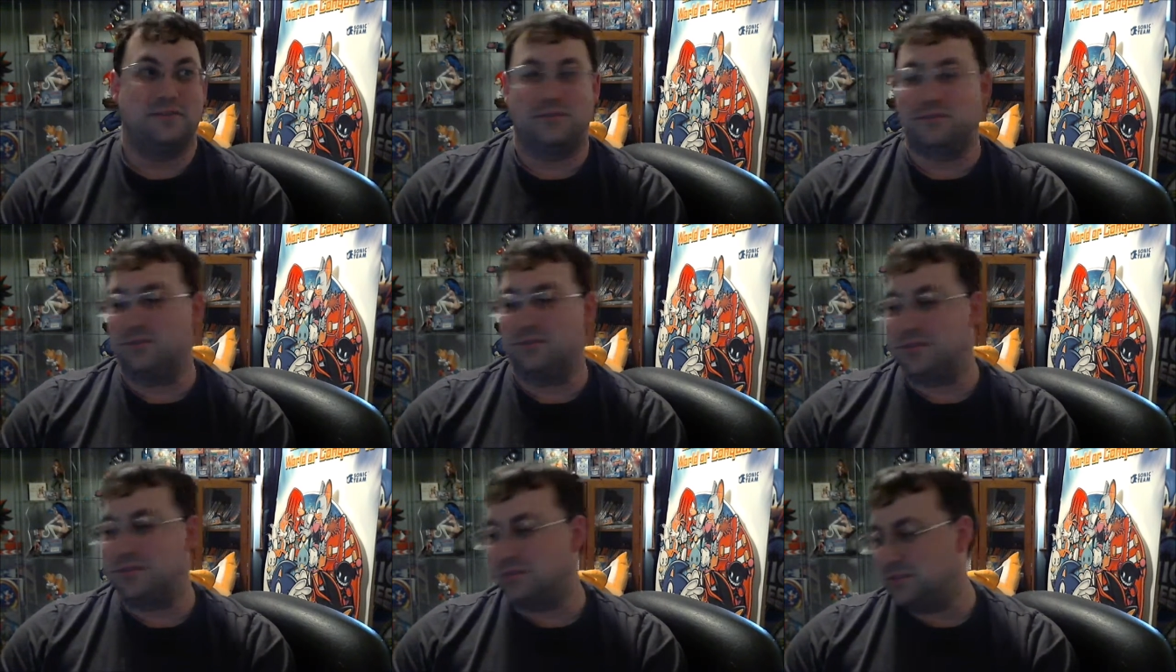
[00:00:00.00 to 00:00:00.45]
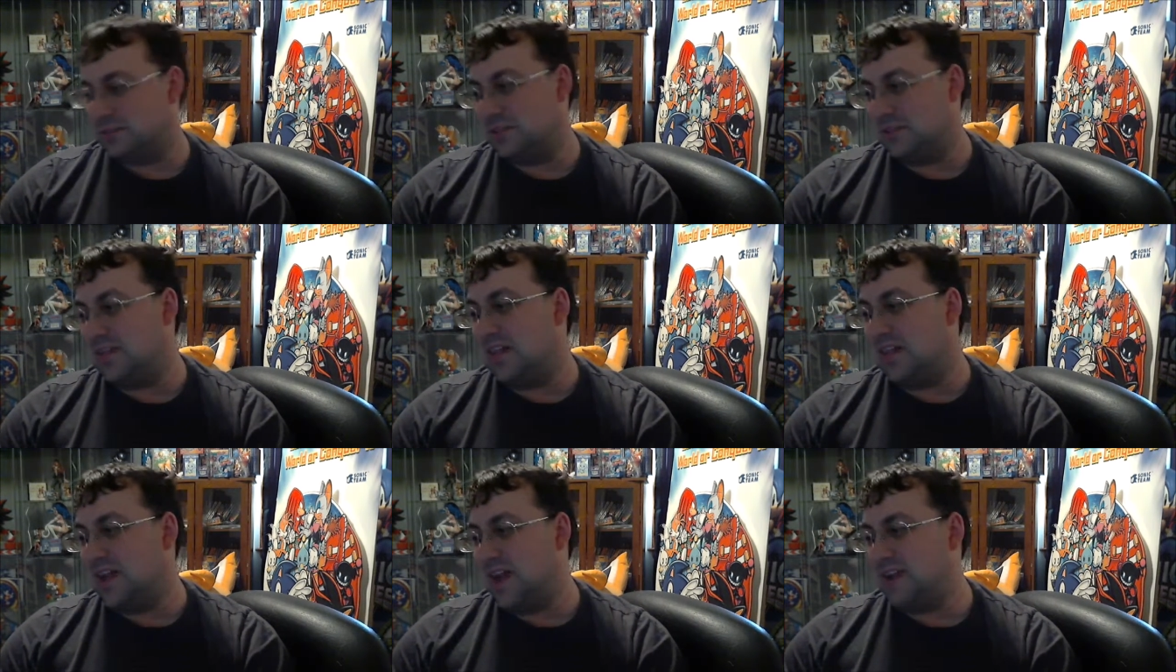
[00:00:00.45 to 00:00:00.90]
was
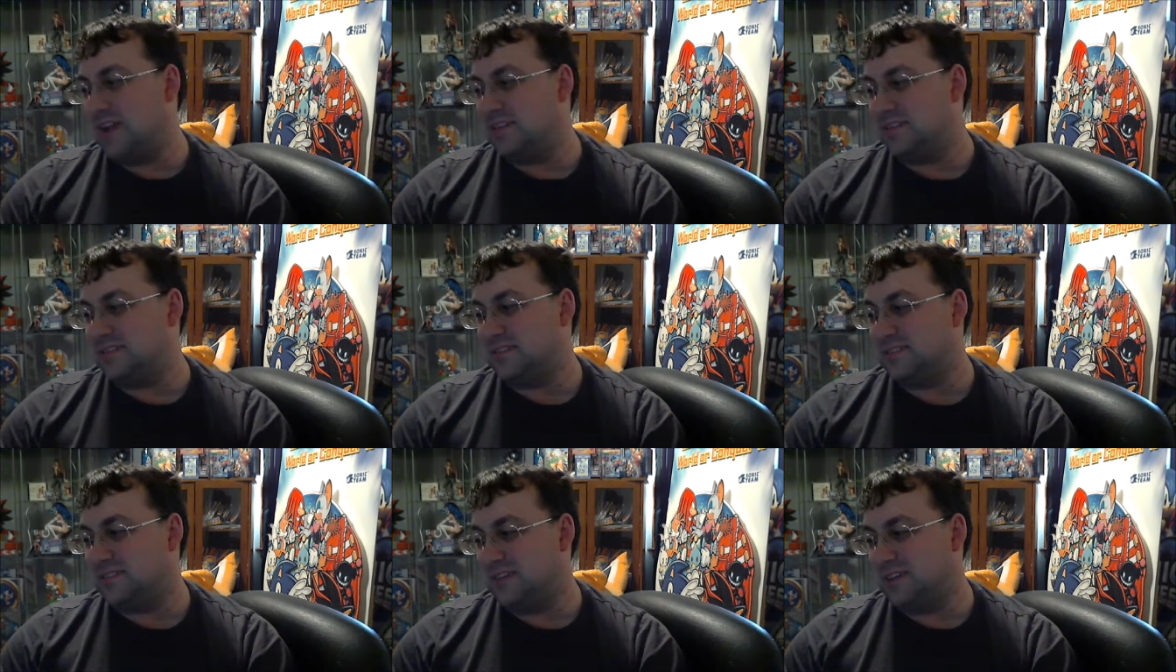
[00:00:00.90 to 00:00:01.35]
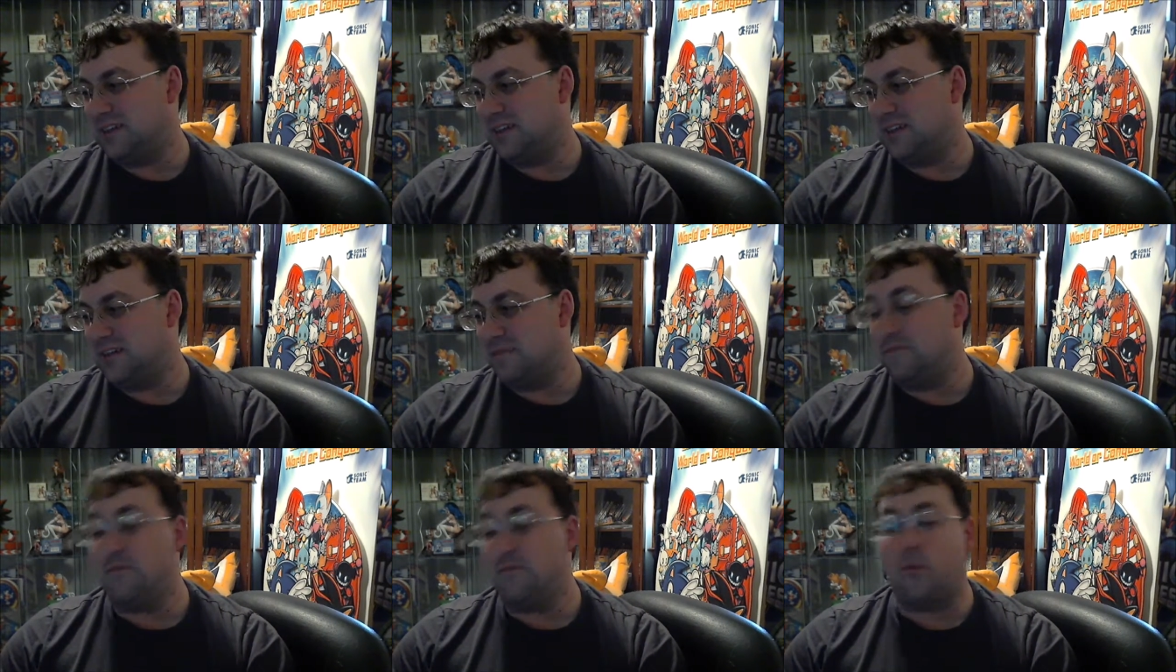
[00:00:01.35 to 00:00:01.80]
it last
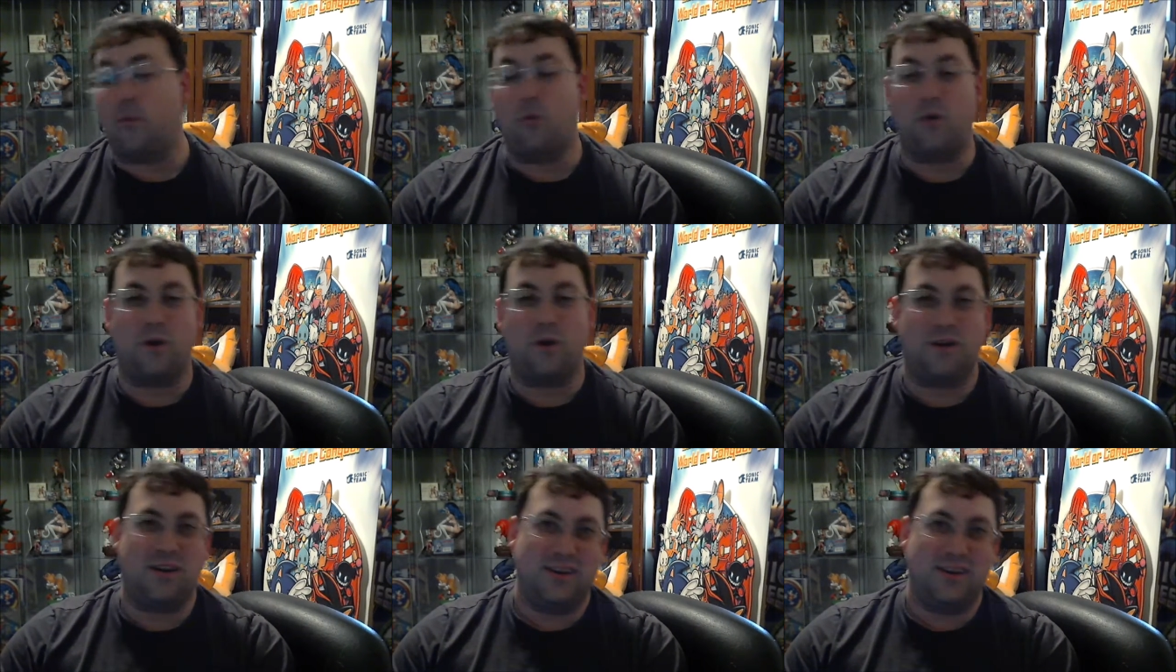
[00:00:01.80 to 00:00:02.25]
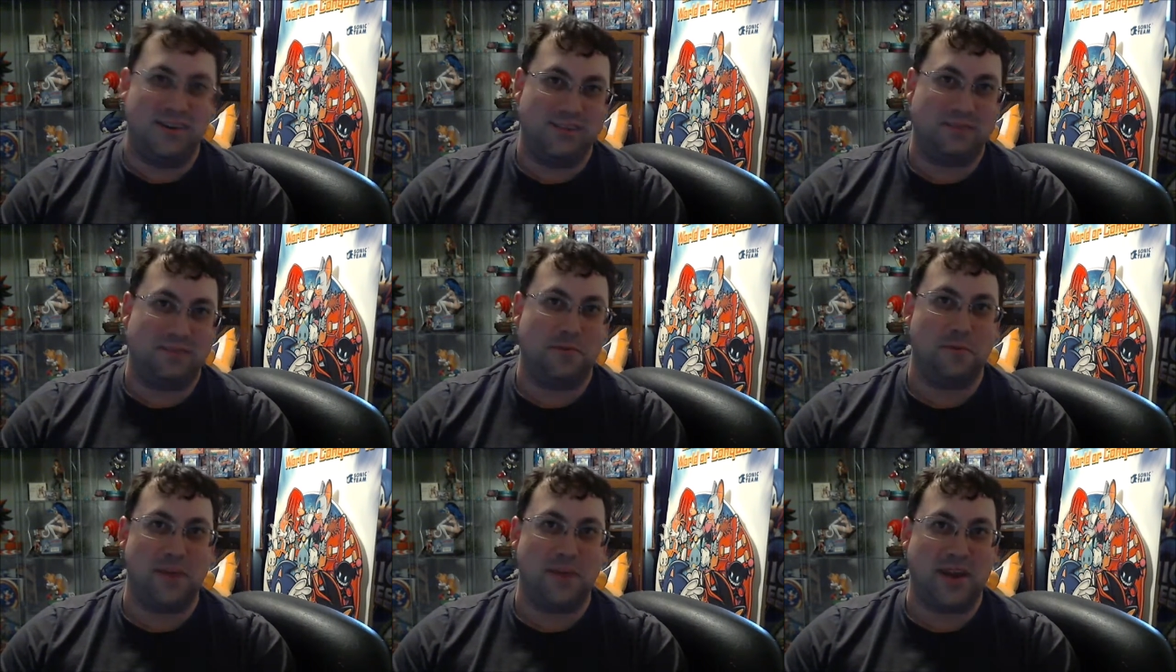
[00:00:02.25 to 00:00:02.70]
uh, four
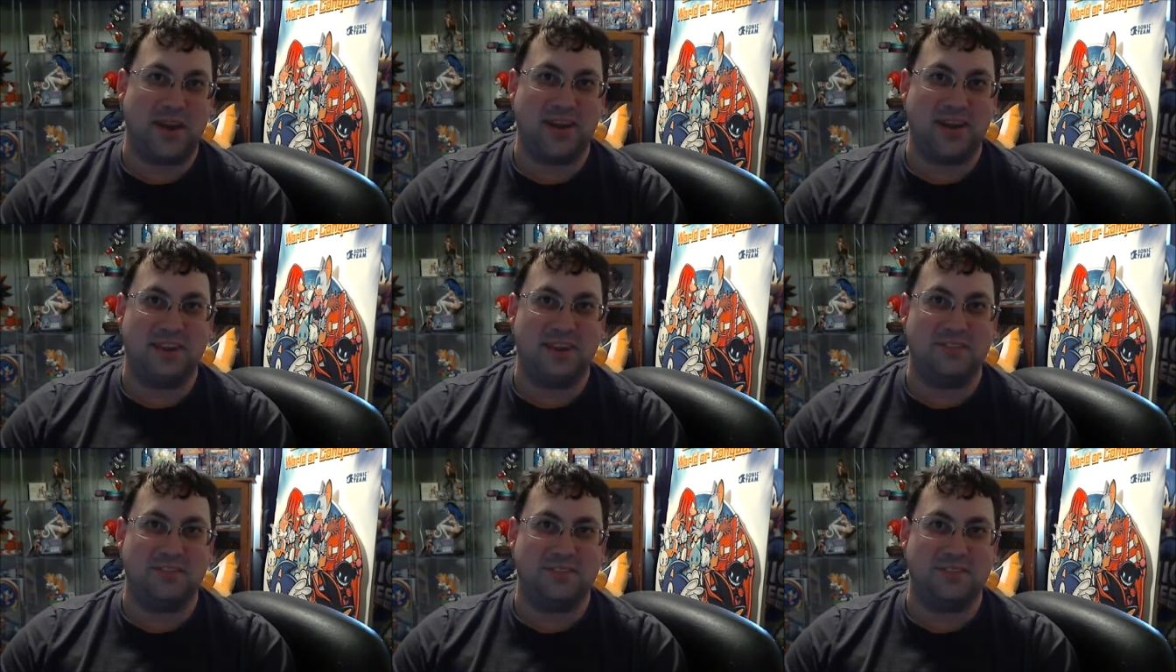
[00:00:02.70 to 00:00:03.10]
remaining